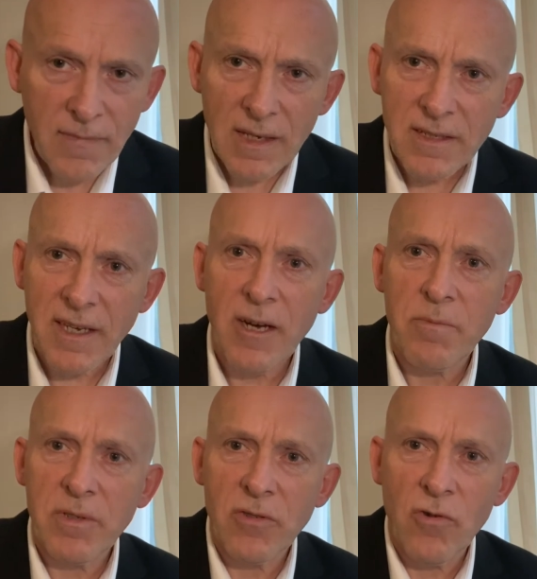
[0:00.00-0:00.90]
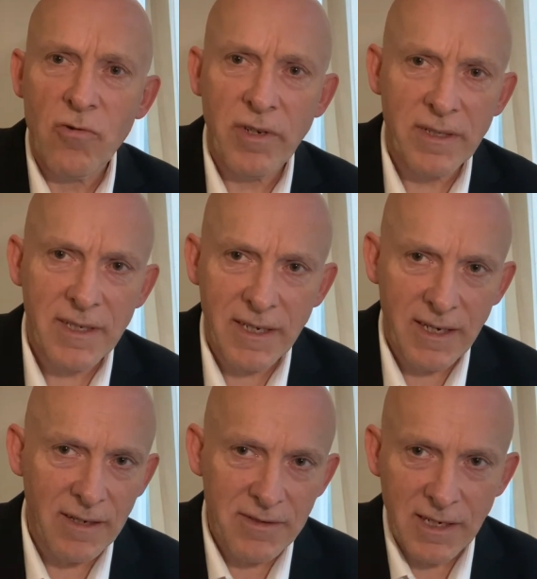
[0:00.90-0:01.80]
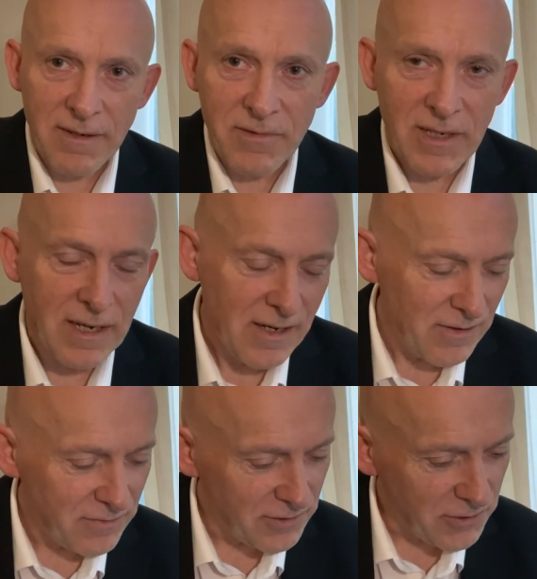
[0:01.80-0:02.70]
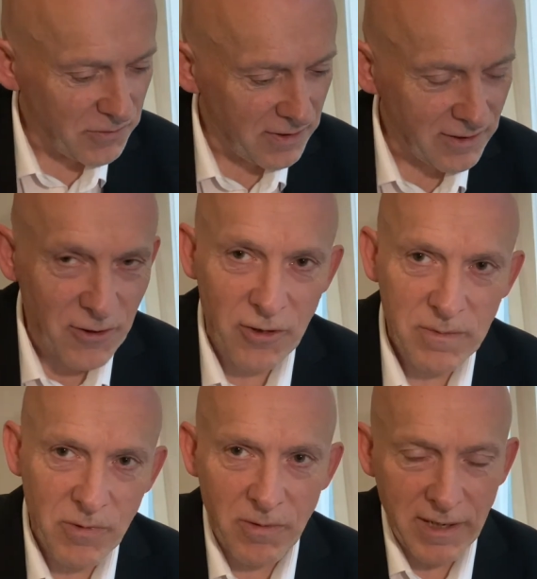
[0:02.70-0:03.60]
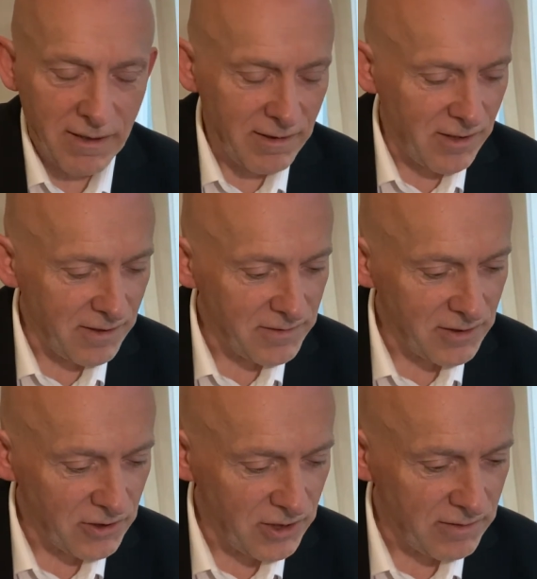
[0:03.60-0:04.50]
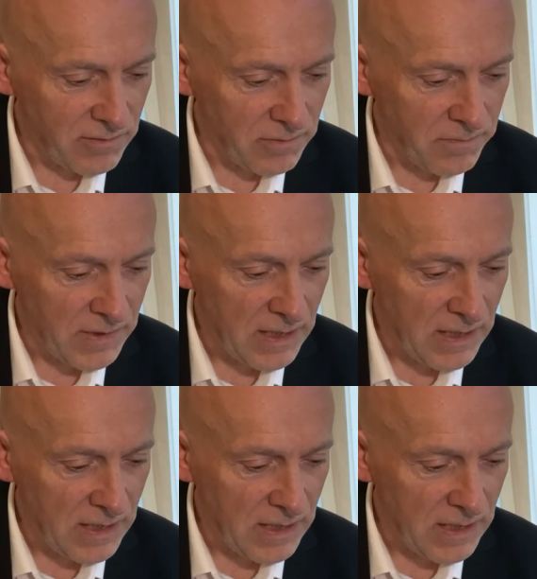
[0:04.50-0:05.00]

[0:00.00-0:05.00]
to help us orientate ourselves through the gospel and our lives in general.